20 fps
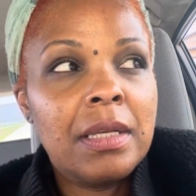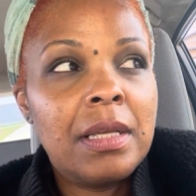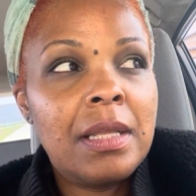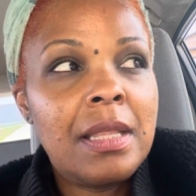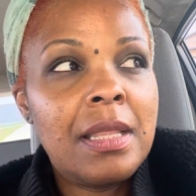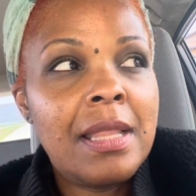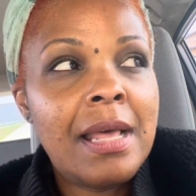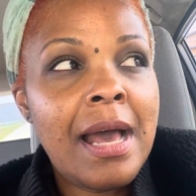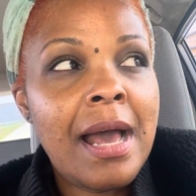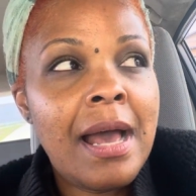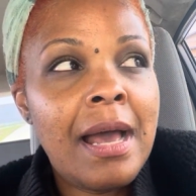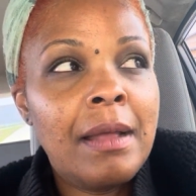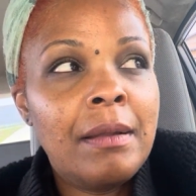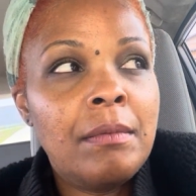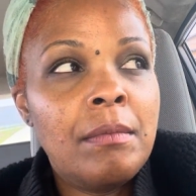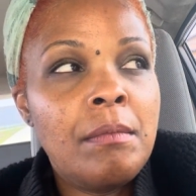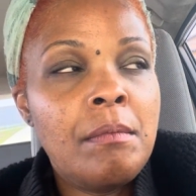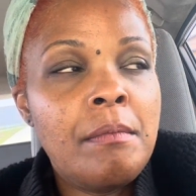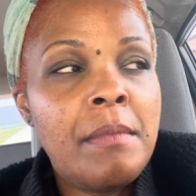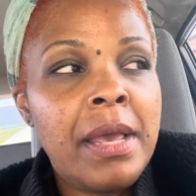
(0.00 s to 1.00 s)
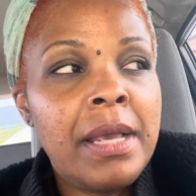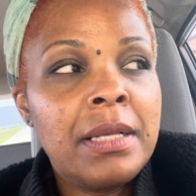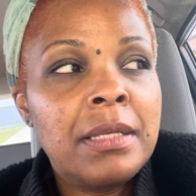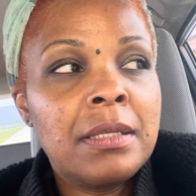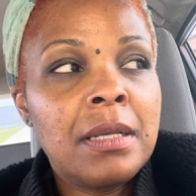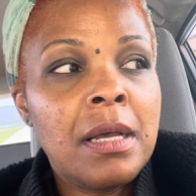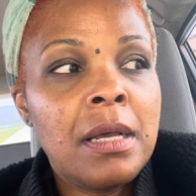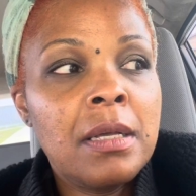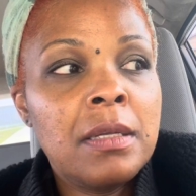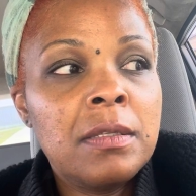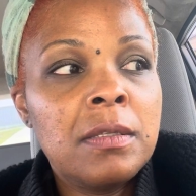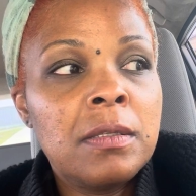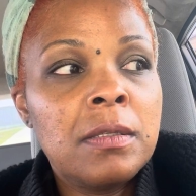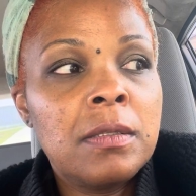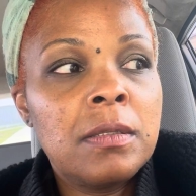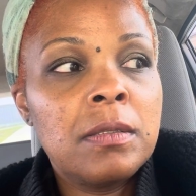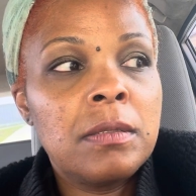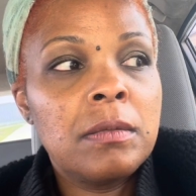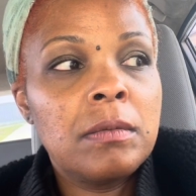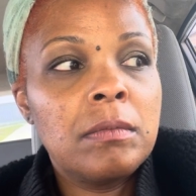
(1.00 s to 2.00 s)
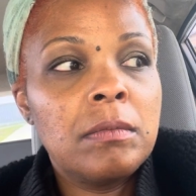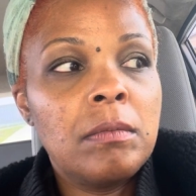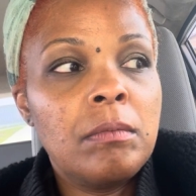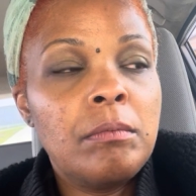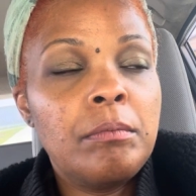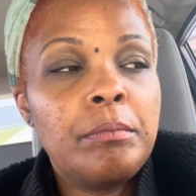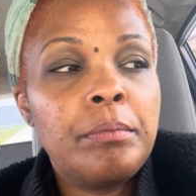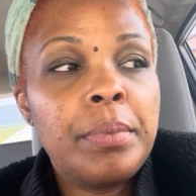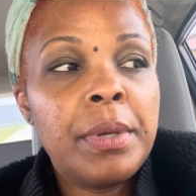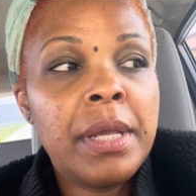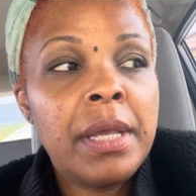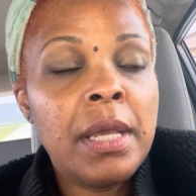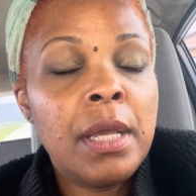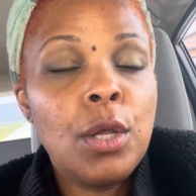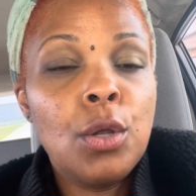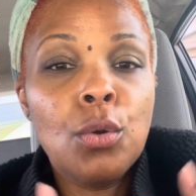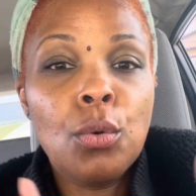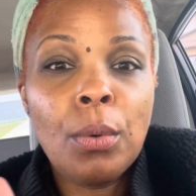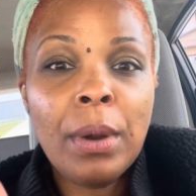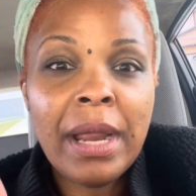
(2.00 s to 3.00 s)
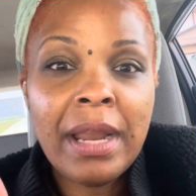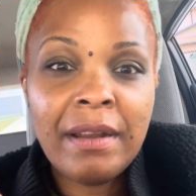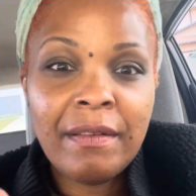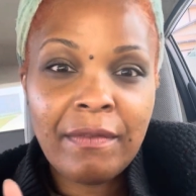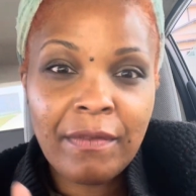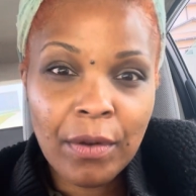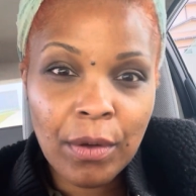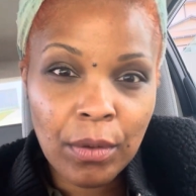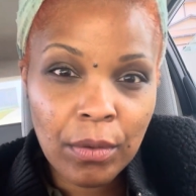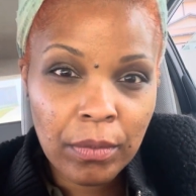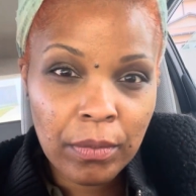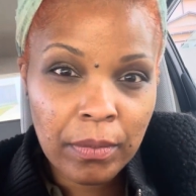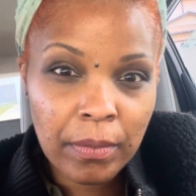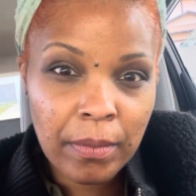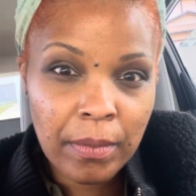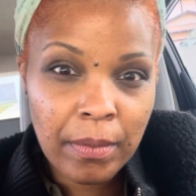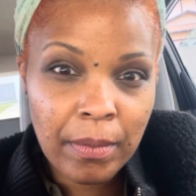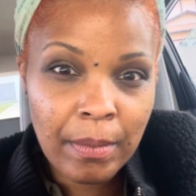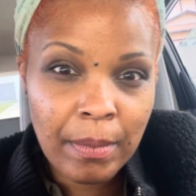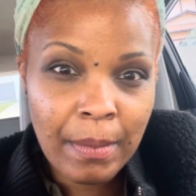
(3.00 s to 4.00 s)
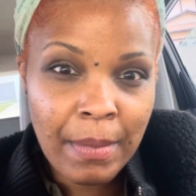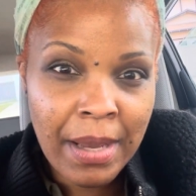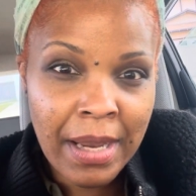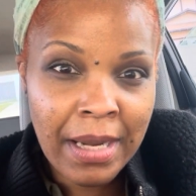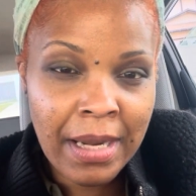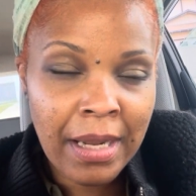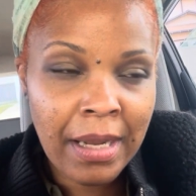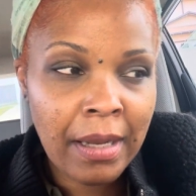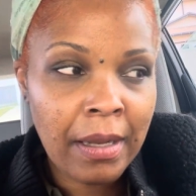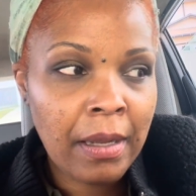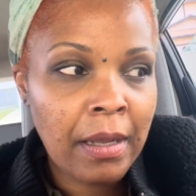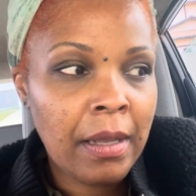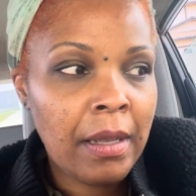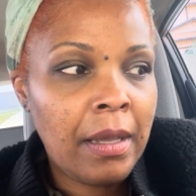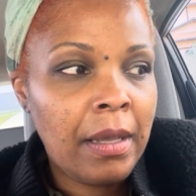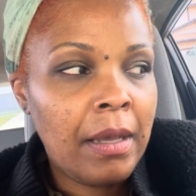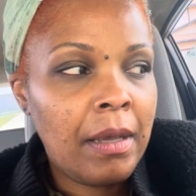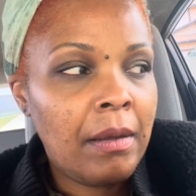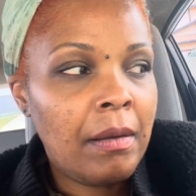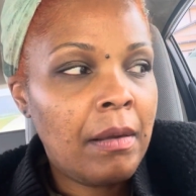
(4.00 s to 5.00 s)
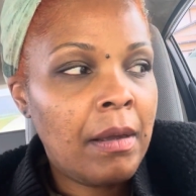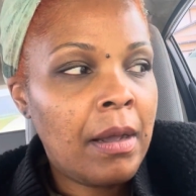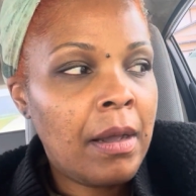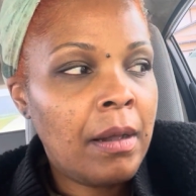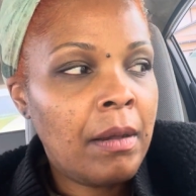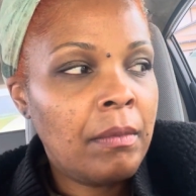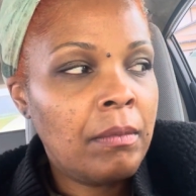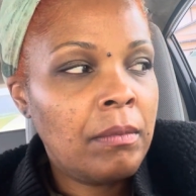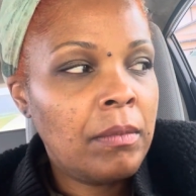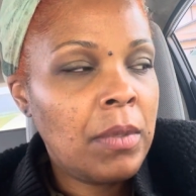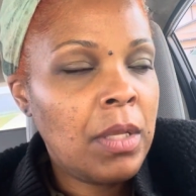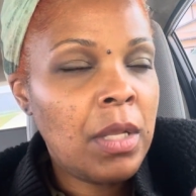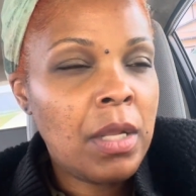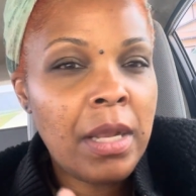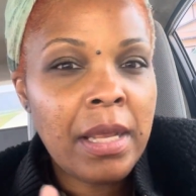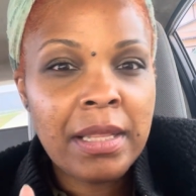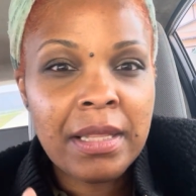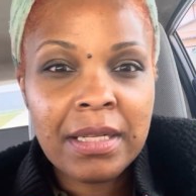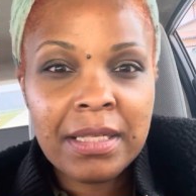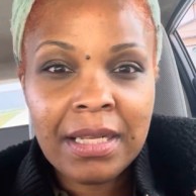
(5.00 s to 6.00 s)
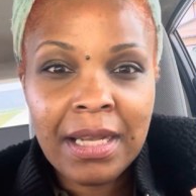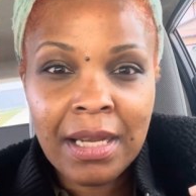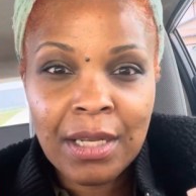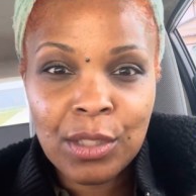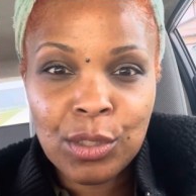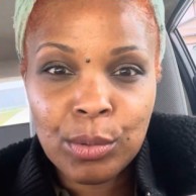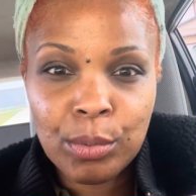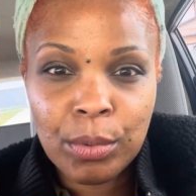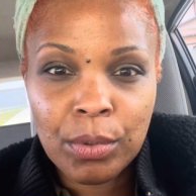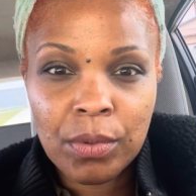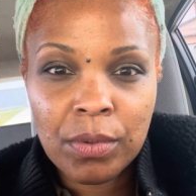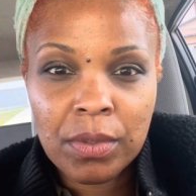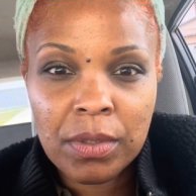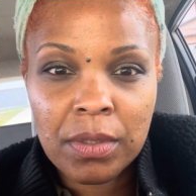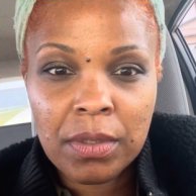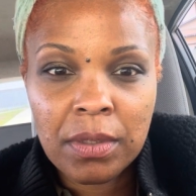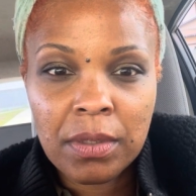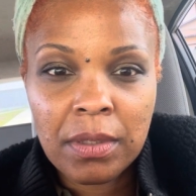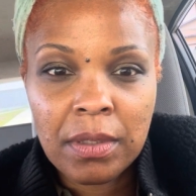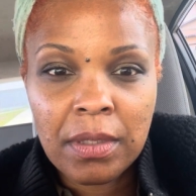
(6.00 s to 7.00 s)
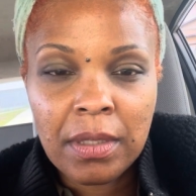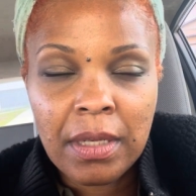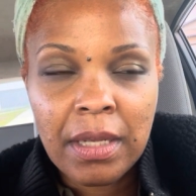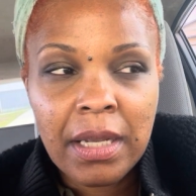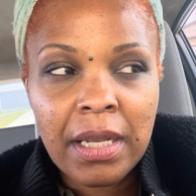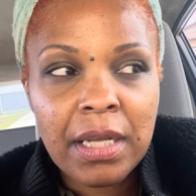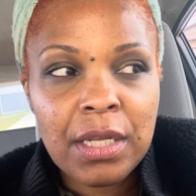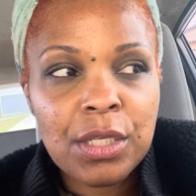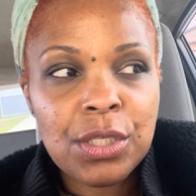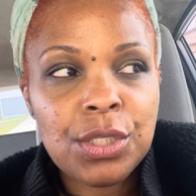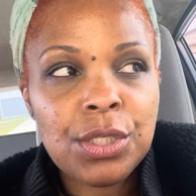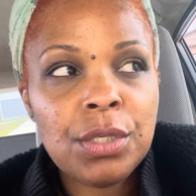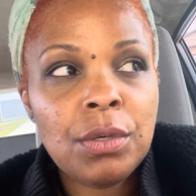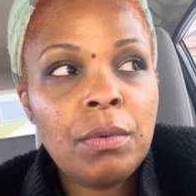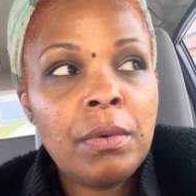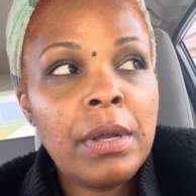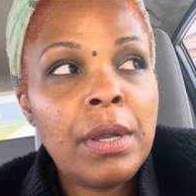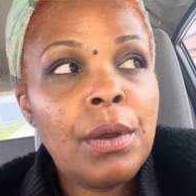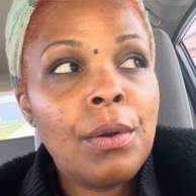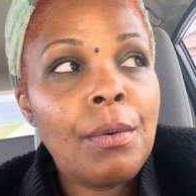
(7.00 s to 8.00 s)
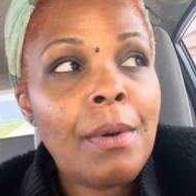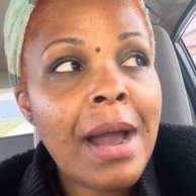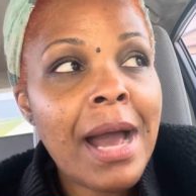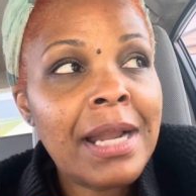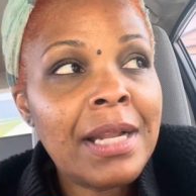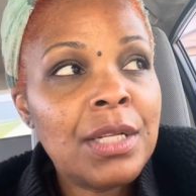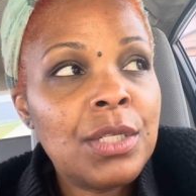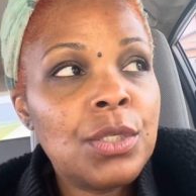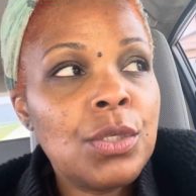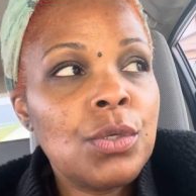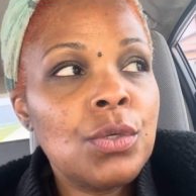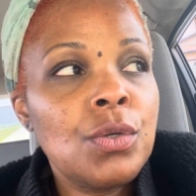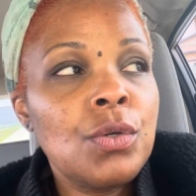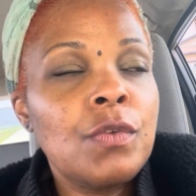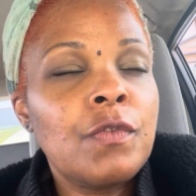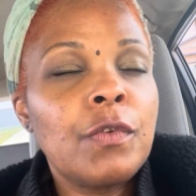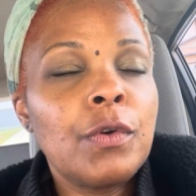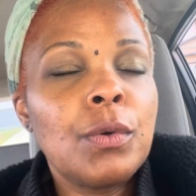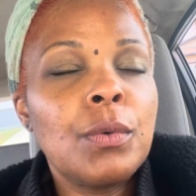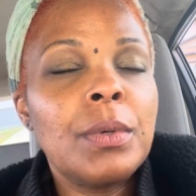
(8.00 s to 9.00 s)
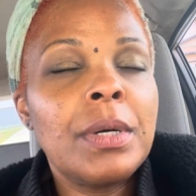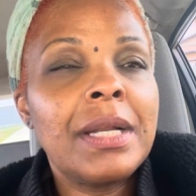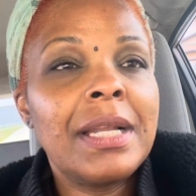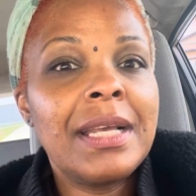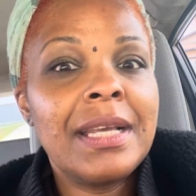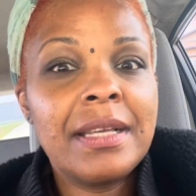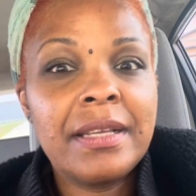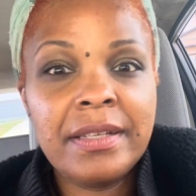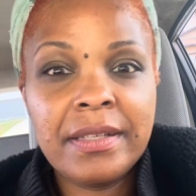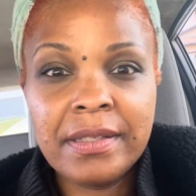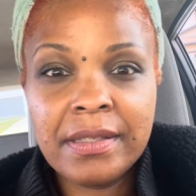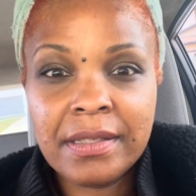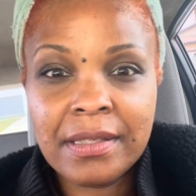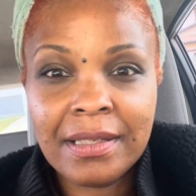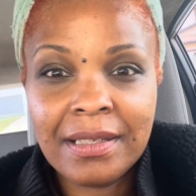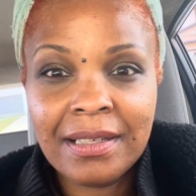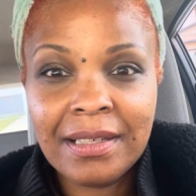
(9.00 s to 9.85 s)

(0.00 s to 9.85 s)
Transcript: that makes us be grateful, meaning in the tangibles. It is showing gratitude for what is.